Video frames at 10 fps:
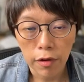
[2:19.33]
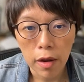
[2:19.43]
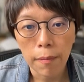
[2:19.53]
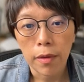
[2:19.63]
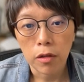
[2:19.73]

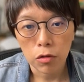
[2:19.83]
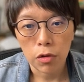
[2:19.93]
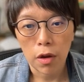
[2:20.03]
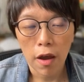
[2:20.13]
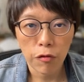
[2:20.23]
right? So
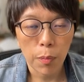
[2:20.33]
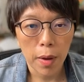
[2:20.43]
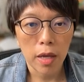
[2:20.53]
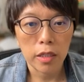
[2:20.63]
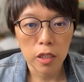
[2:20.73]
you have to
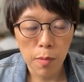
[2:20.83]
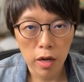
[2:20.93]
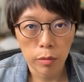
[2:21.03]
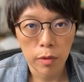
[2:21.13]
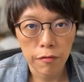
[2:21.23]
pay these
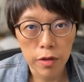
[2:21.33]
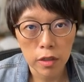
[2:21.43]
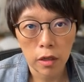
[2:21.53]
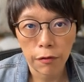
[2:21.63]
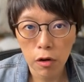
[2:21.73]
management
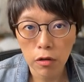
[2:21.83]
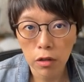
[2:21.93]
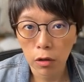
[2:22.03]
fees, and of course, the